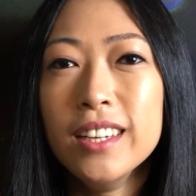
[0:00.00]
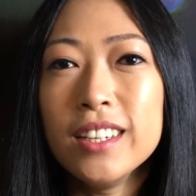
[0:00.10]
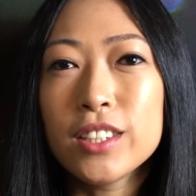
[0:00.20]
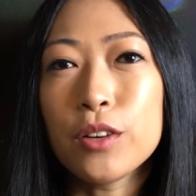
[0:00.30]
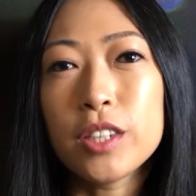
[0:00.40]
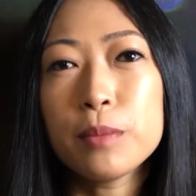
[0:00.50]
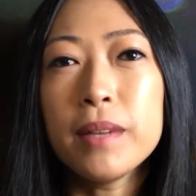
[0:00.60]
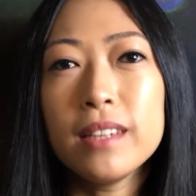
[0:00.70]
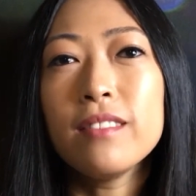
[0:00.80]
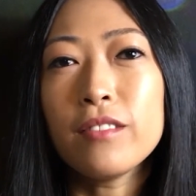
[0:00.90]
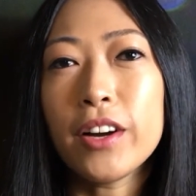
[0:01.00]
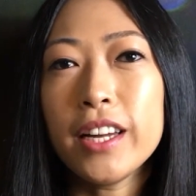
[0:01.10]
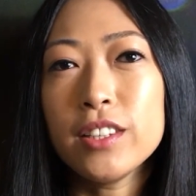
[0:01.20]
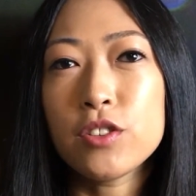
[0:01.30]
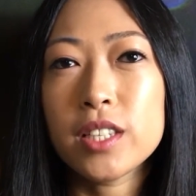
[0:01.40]
So it's been very
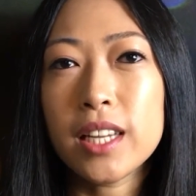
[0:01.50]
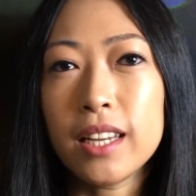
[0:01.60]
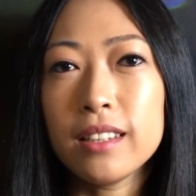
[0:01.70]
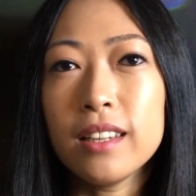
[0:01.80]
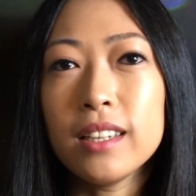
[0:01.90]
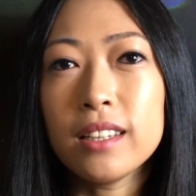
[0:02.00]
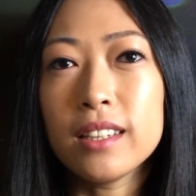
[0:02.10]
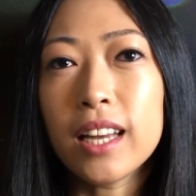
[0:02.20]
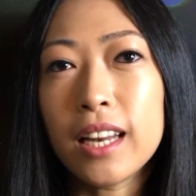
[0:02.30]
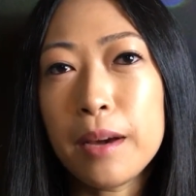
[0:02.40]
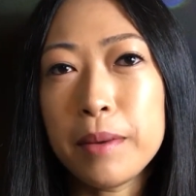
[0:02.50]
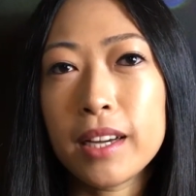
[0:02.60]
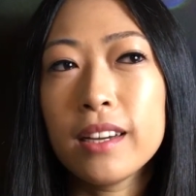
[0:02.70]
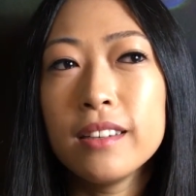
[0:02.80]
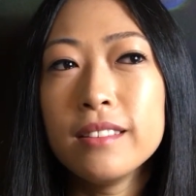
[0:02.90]
interesting, the dynamic.